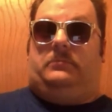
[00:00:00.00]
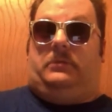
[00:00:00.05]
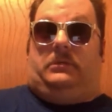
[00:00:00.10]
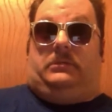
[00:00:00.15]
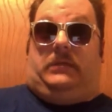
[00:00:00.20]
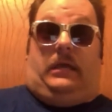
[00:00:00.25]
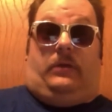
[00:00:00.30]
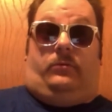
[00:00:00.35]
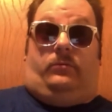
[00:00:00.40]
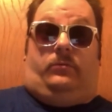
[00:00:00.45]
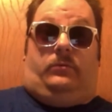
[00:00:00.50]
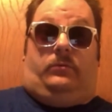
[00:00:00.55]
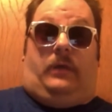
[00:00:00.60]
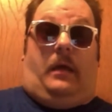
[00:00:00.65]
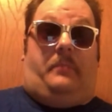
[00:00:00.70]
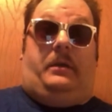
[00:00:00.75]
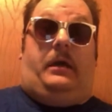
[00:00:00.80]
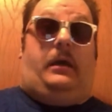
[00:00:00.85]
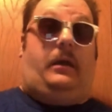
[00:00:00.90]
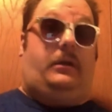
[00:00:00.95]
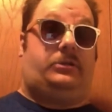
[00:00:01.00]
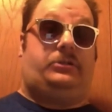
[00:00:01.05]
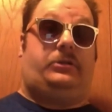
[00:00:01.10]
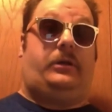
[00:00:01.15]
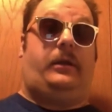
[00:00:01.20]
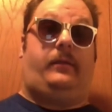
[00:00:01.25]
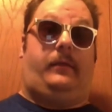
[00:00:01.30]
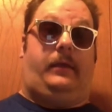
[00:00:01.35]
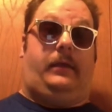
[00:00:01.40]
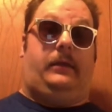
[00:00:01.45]
Because I don't I'm not
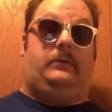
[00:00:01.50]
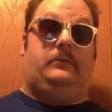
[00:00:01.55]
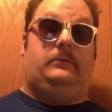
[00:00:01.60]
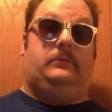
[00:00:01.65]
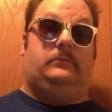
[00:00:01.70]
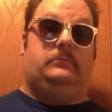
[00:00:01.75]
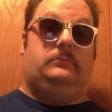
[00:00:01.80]
Australian.